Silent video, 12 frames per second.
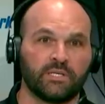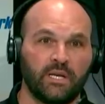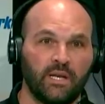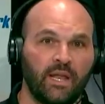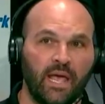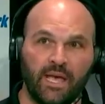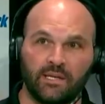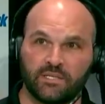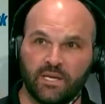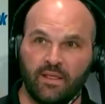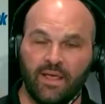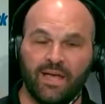listening to Ed
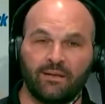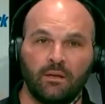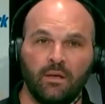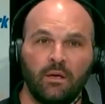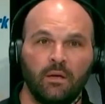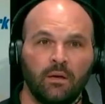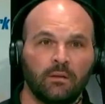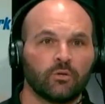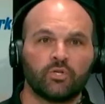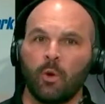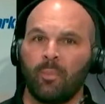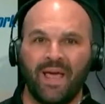say that?
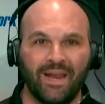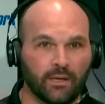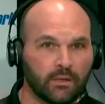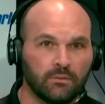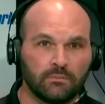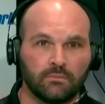There's no panic.